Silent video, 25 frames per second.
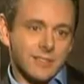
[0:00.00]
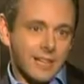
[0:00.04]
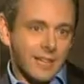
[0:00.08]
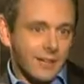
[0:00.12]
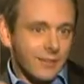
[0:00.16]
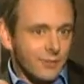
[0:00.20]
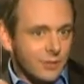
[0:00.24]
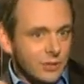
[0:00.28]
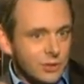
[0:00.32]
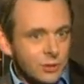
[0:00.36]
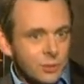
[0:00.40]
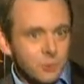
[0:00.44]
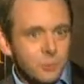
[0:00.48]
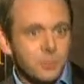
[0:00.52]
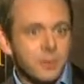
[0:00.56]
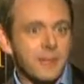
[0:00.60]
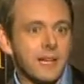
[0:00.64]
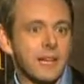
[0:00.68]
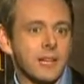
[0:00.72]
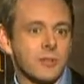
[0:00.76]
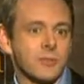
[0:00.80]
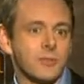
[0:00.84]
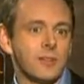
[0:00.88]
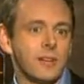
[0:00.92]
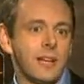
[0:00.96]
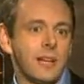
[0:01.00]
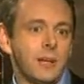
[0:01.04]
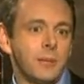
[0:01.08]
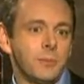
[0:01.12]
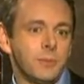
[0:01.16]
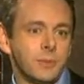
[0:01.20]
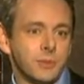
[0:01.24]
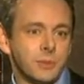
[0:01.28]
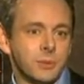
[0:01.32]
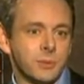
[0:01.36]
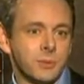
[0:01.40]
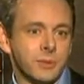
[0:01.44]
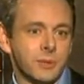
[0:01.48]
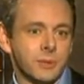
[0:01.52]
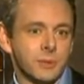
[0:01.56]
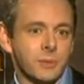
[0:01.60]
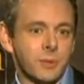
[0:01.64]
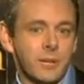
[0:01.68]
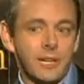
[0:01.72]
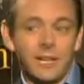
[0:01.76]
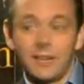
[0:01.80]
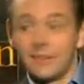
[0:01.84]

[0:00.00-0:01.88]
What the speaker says: kind of a supernatural element to it as well.